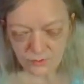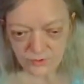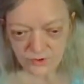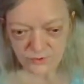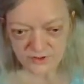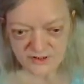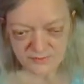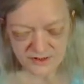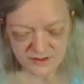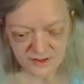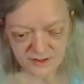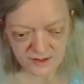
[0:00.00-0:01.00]
with Chris
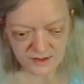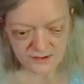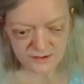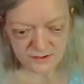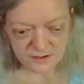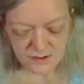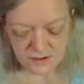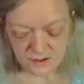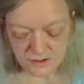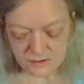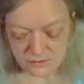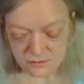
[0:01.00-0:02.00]
McDonough,
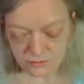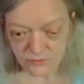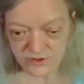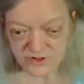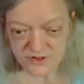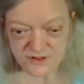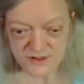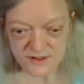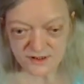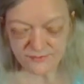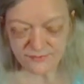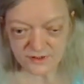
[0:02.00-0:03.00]
which is an
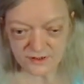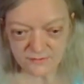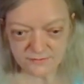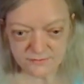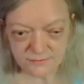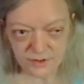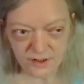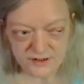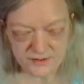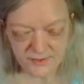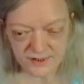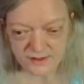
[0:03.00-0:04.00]
iffy
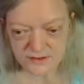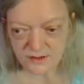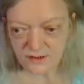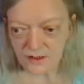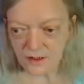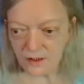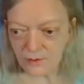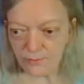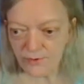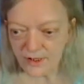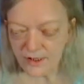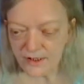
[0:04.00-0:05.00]
prospect.
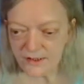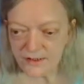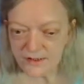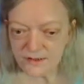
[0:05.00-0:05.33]
But